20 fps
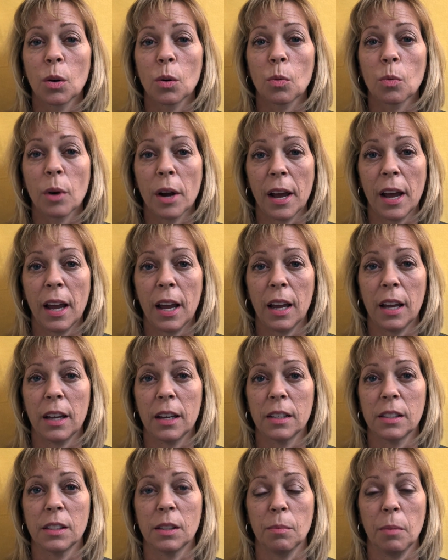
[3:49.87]
Rey
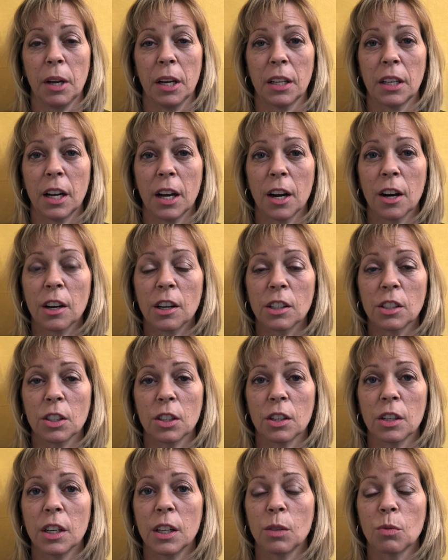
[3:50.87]
is the main
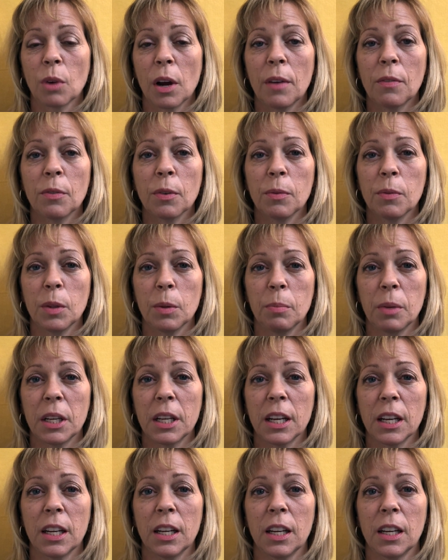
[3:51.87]
character, and right from the
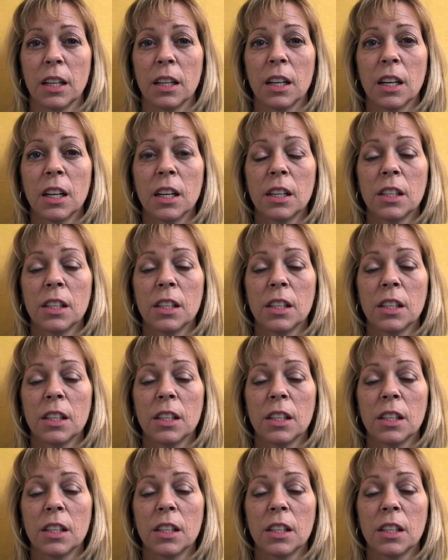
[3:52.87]
beginning,